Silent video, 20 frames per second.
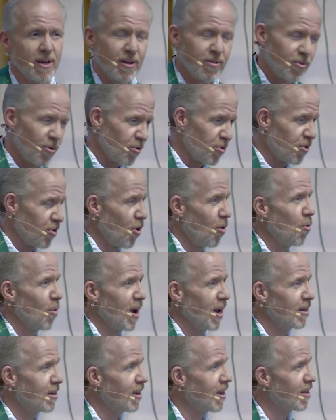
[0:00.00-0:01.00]
There's no way
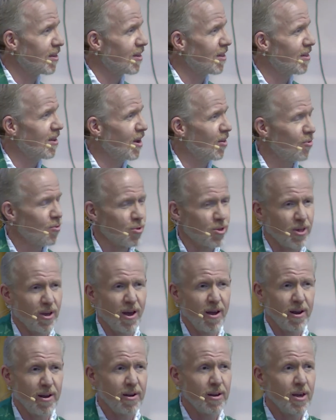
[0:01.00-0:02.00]
to get to the other
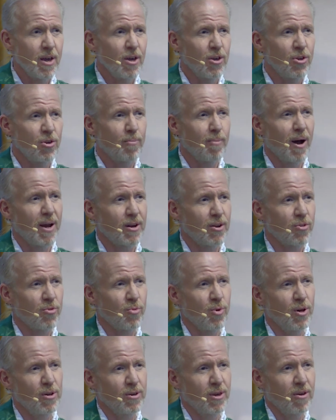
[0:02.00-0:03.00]
side. You might as
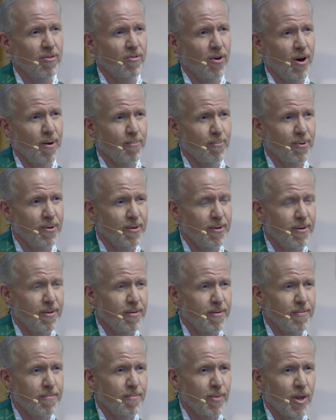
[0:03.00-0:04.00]
well give up.
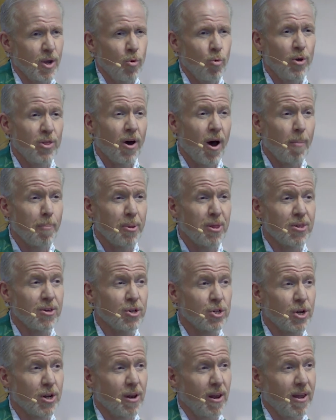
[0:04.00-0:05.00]
With
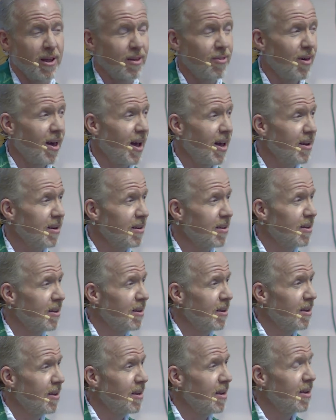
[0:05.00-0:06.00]
opposition like that,
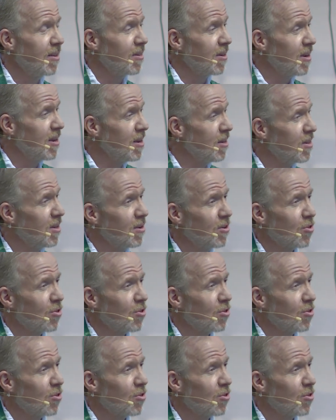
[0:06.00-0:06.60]
it's easy to